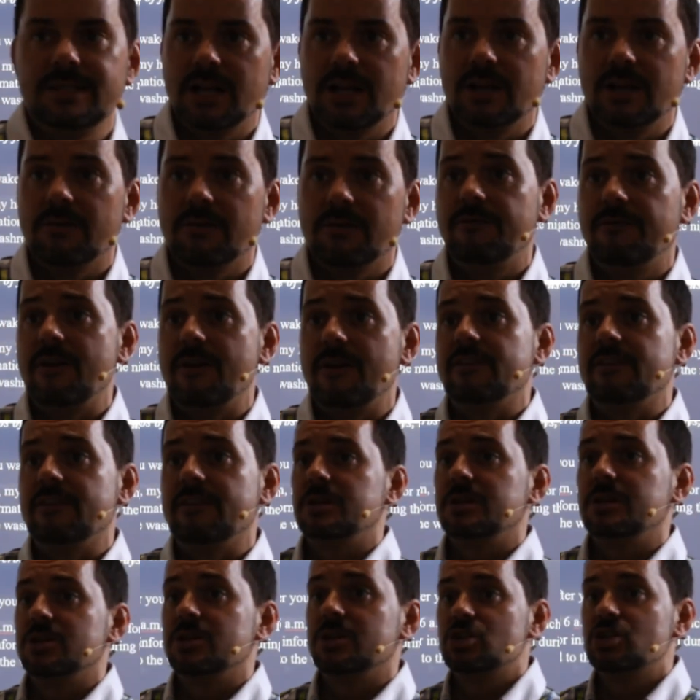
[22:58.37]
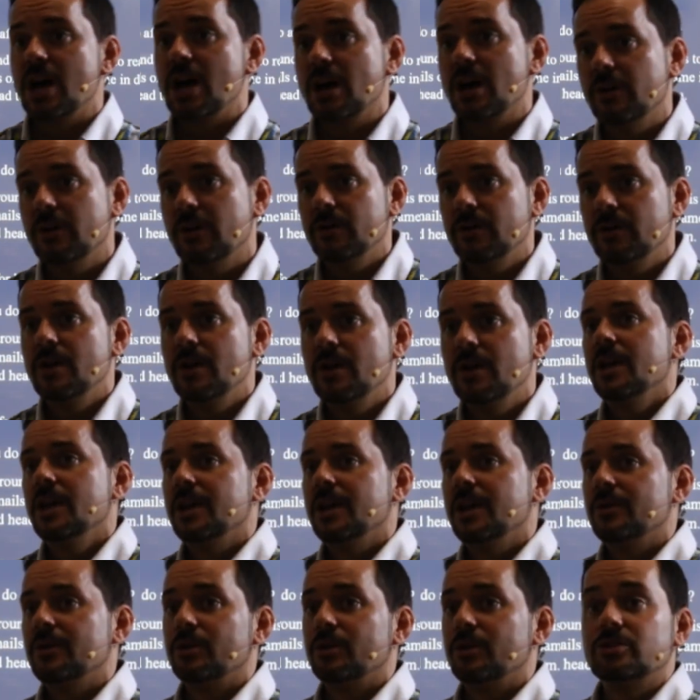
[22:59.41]
a five minute shower in
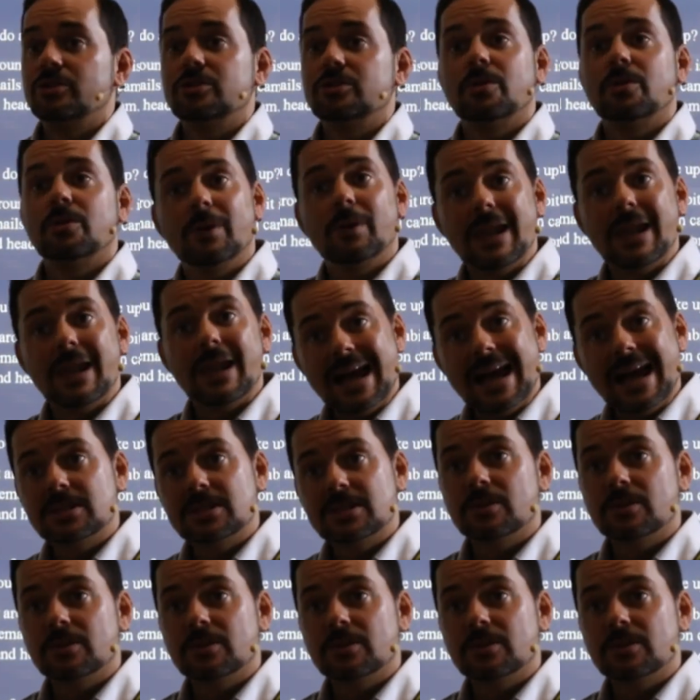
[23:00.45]
order to relax and